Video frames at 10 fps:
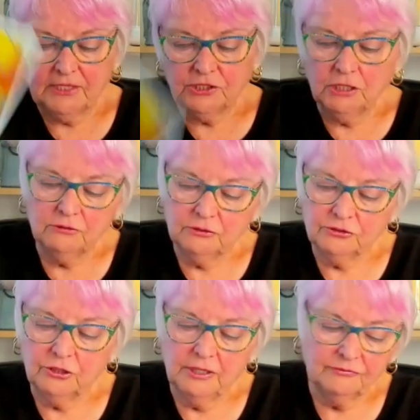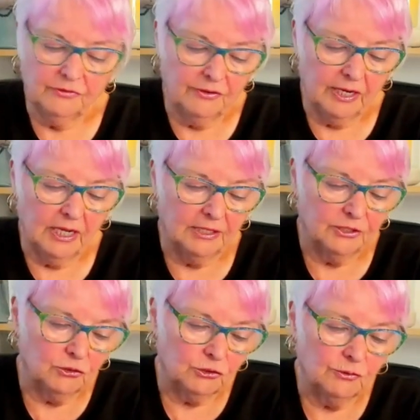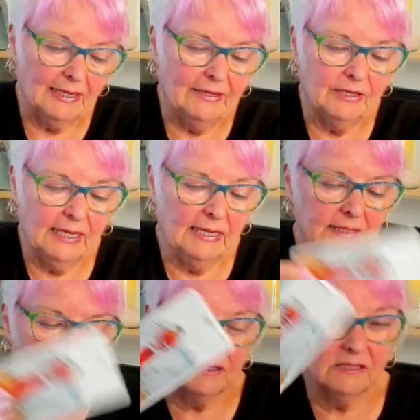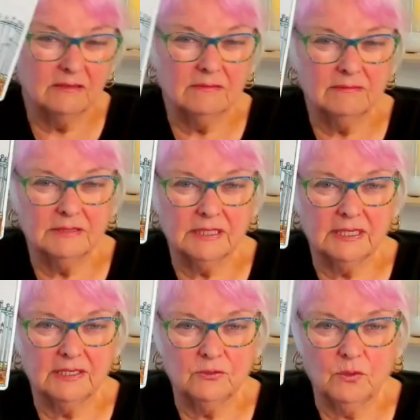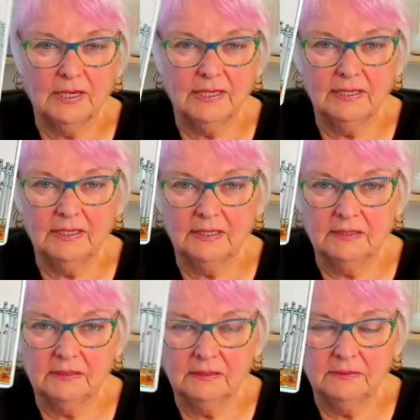And don't try very hard not to allow your head to get in the way here,